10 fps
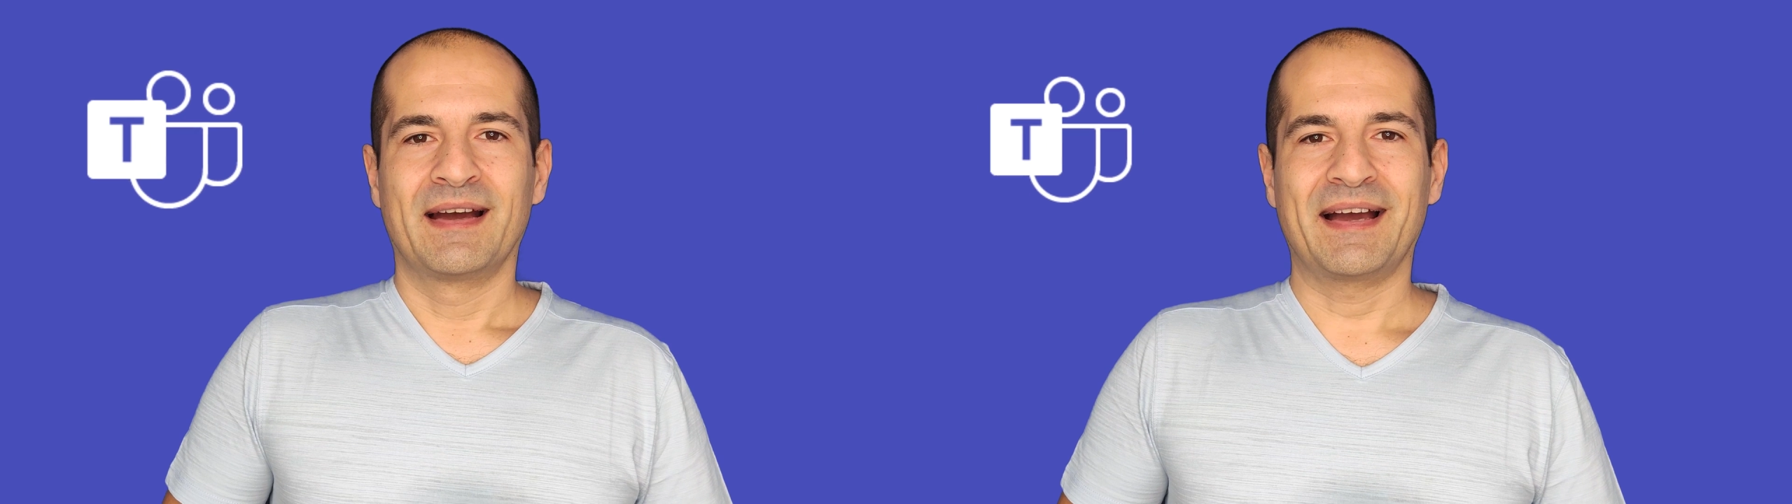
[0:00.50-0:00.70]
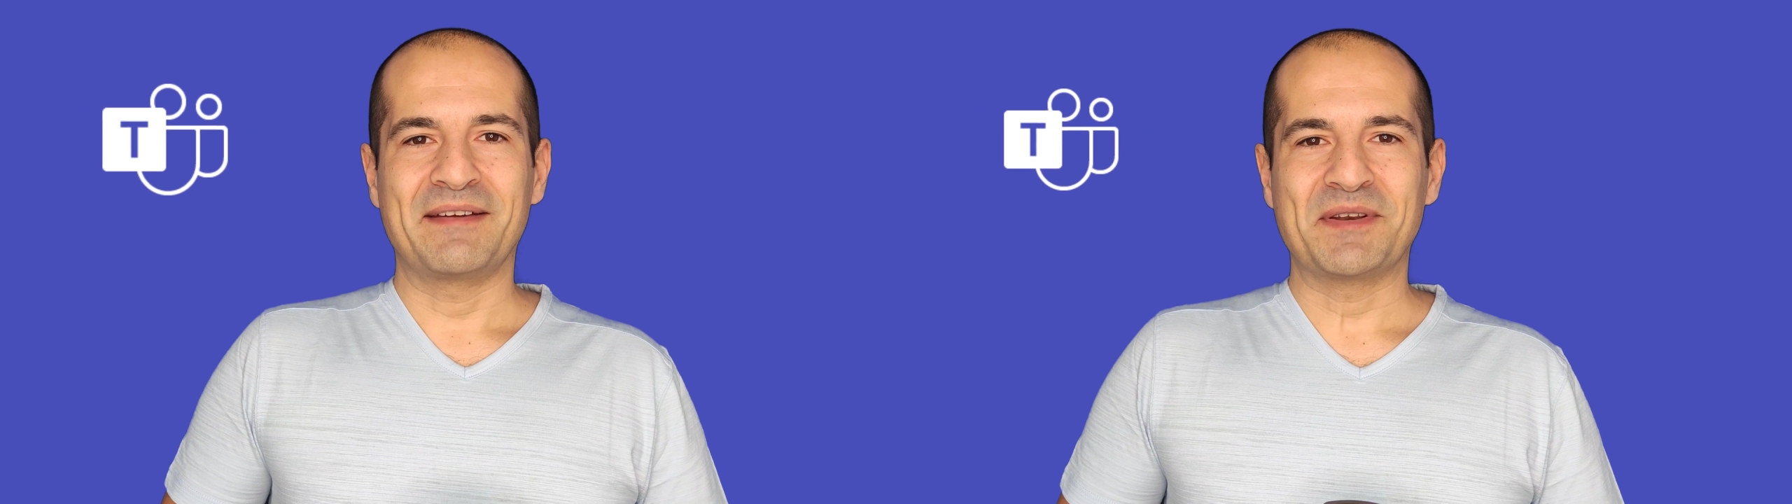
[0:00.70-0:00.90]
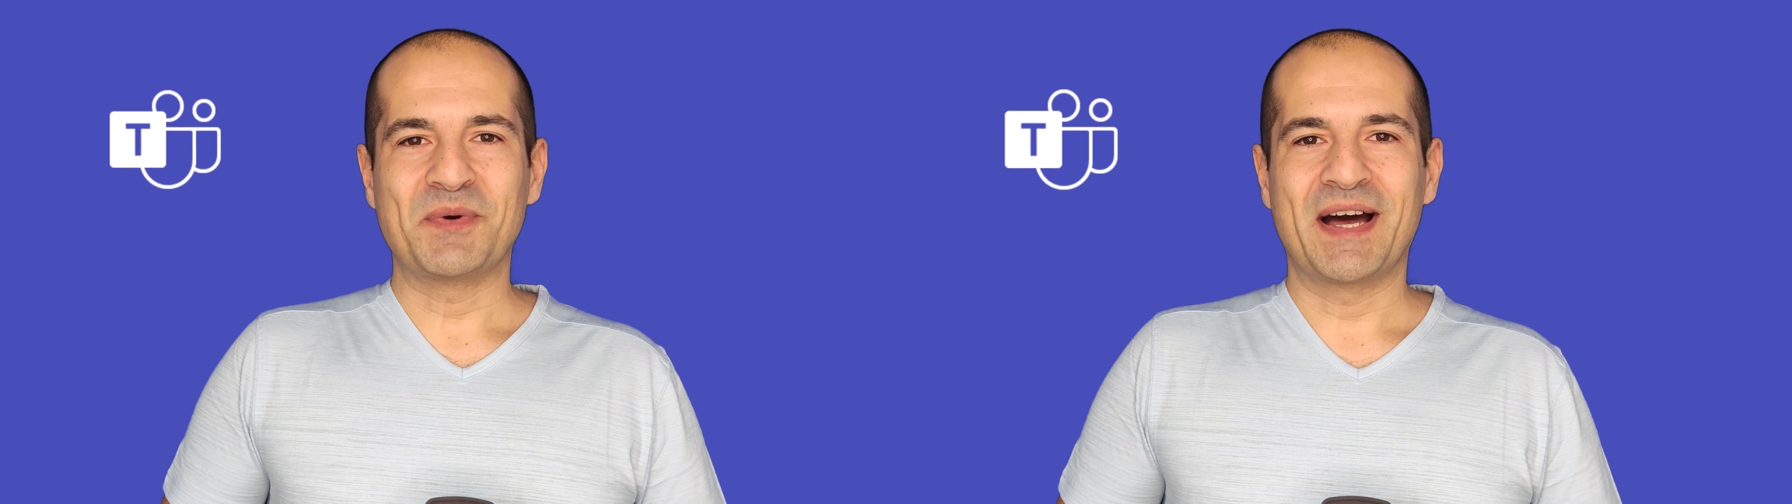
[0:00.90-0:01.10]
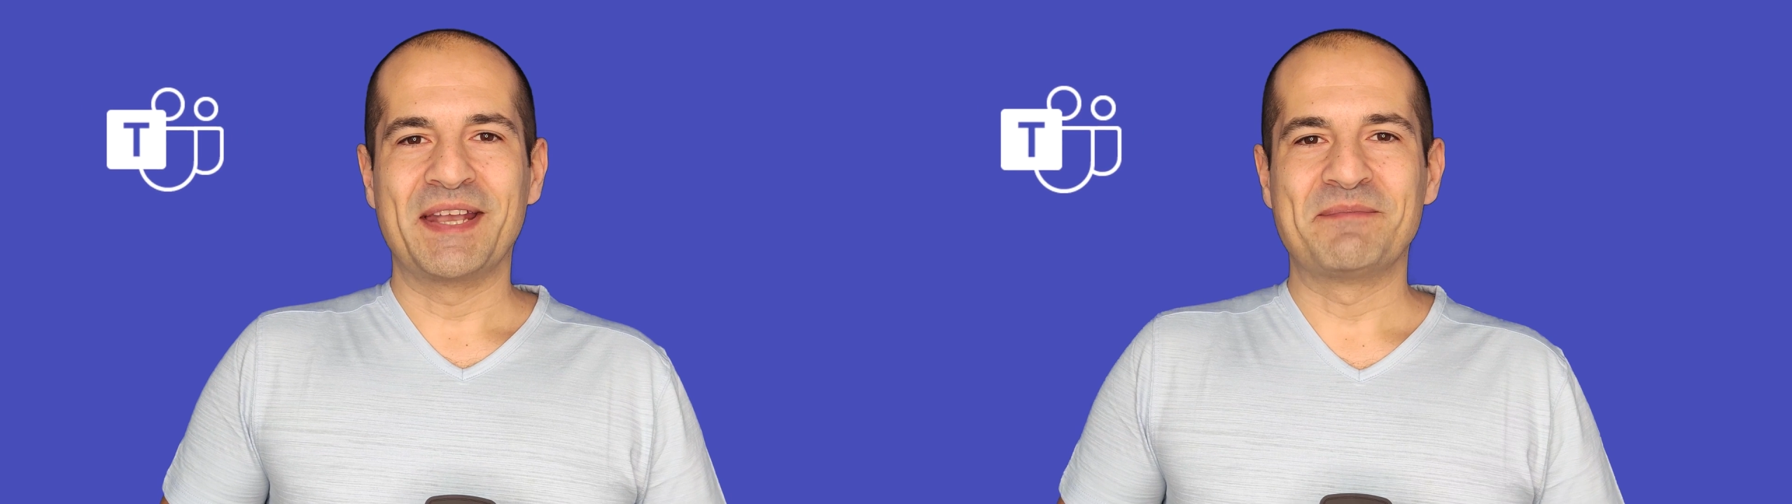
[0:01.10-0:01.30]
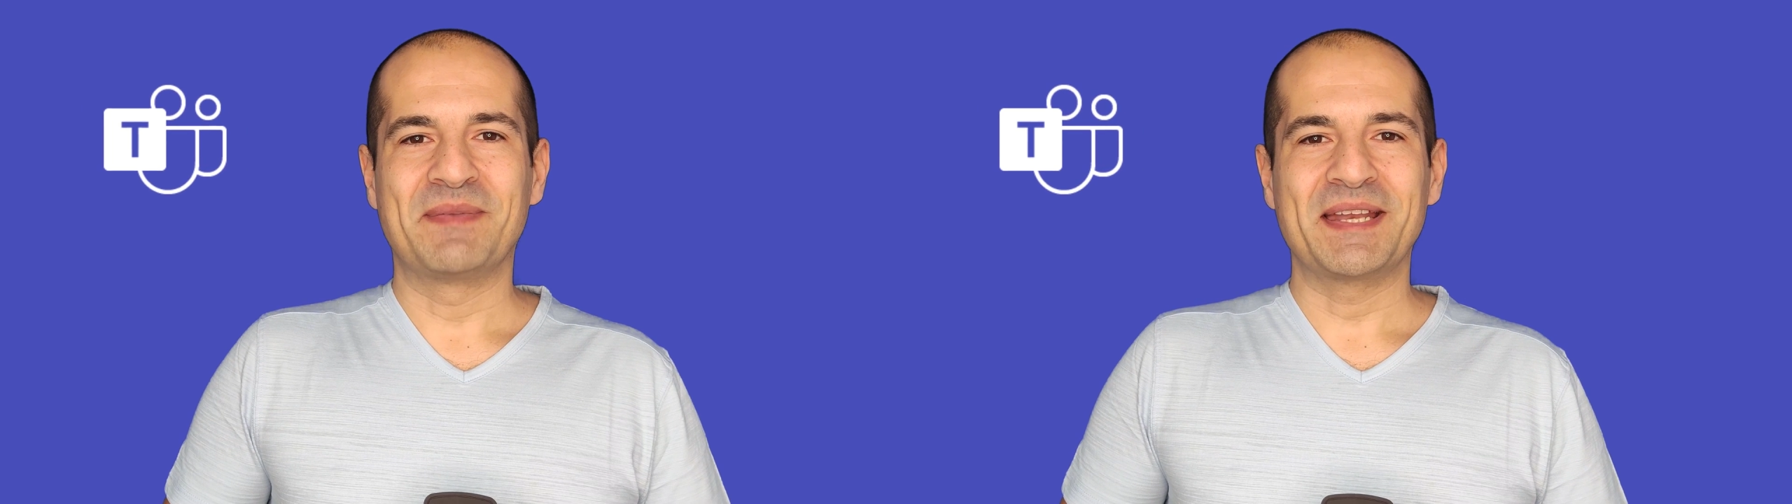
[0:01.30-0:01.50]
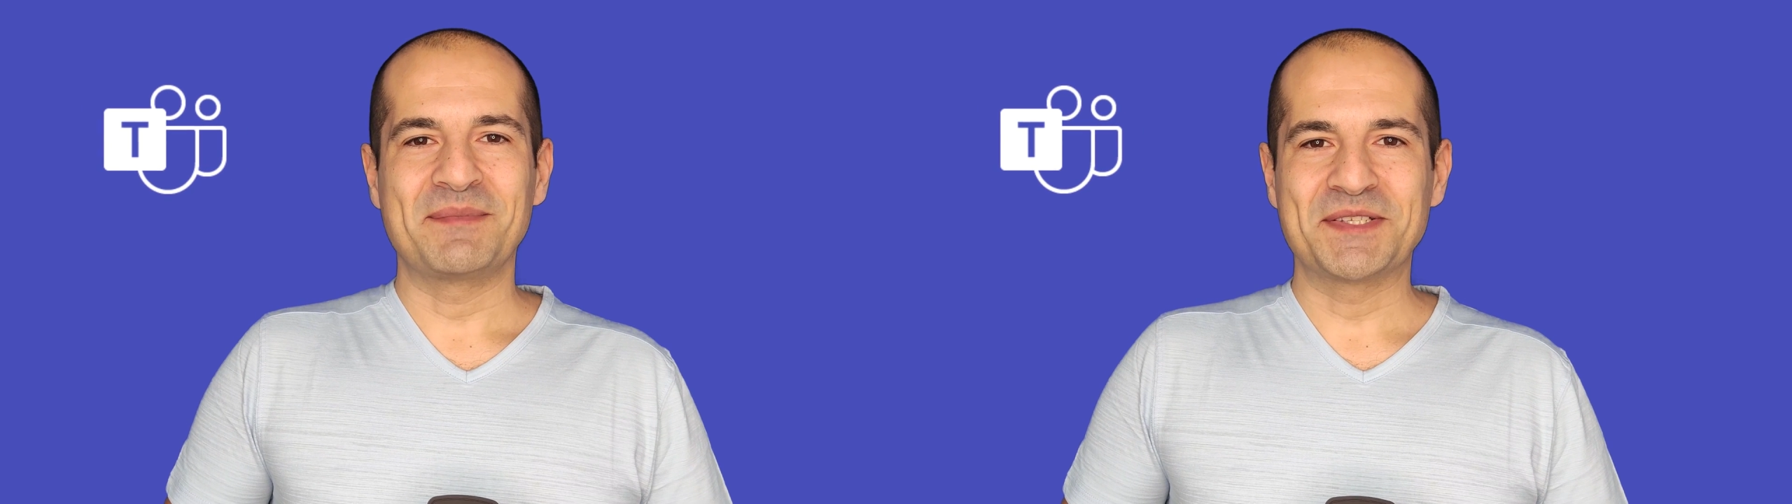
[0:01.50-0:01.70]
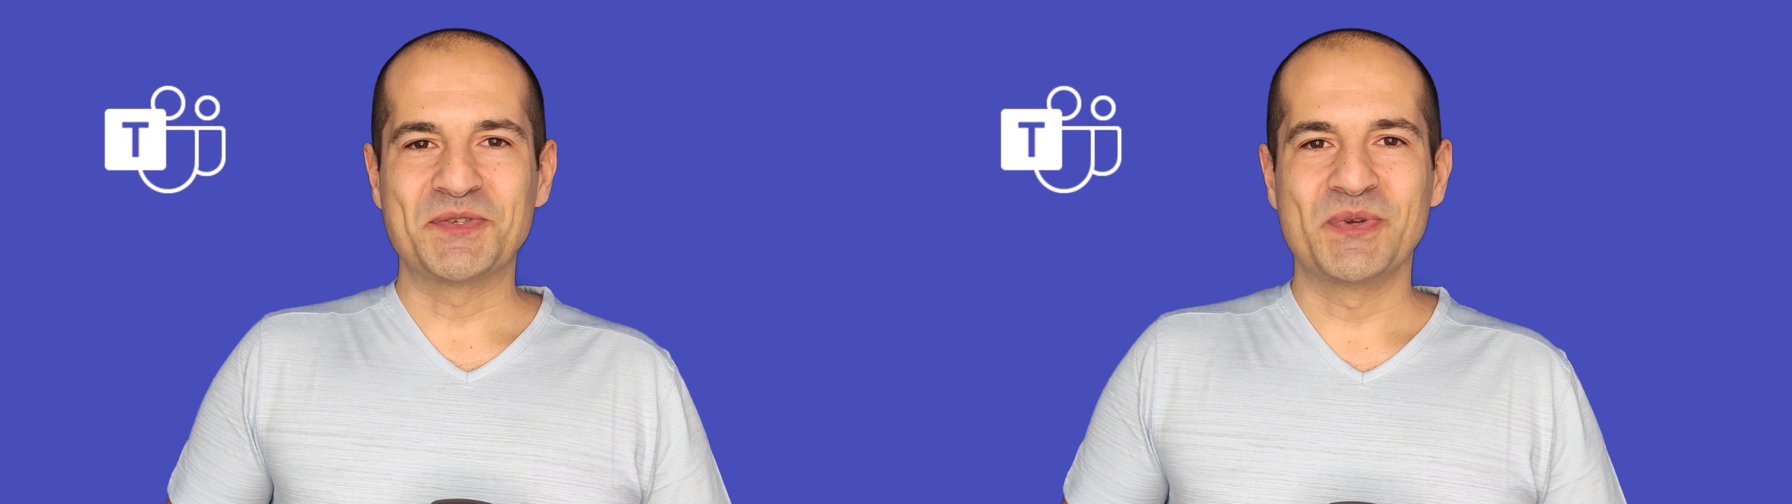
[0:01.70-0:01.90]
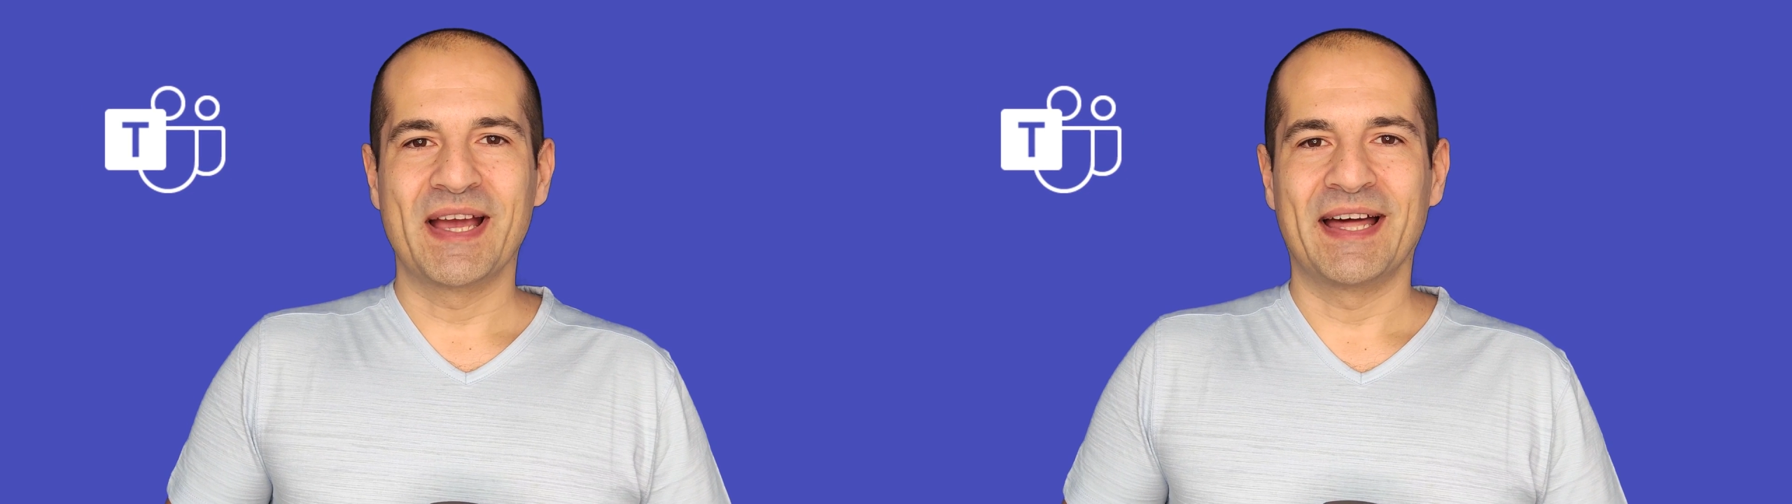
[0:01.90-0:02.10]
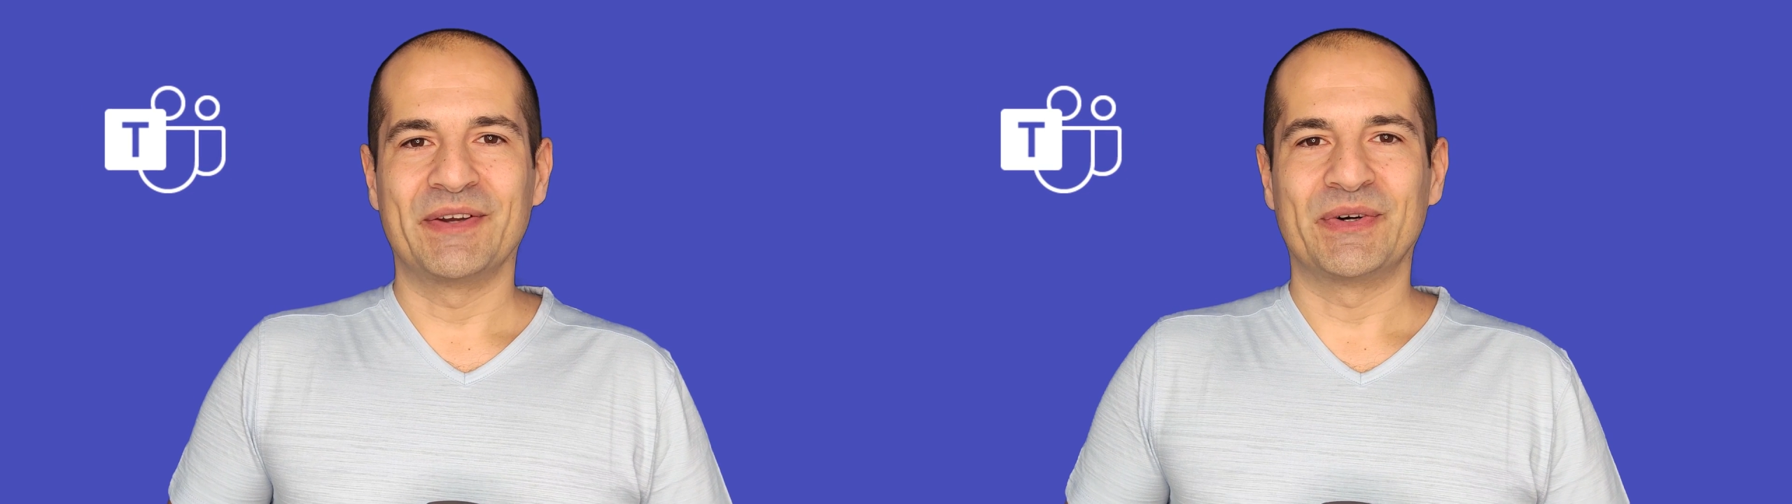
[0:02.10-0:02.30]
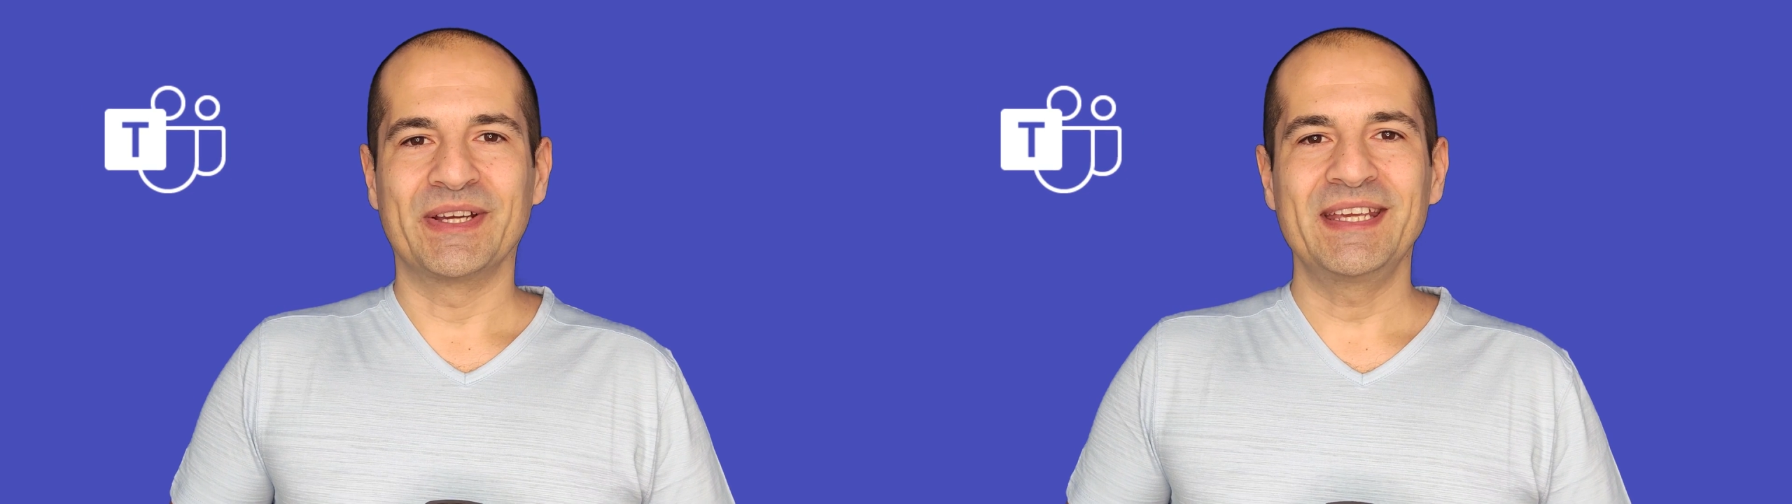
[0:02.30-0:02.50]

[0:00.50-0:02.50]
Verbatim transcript: Hi everyone, my name is Giuliano.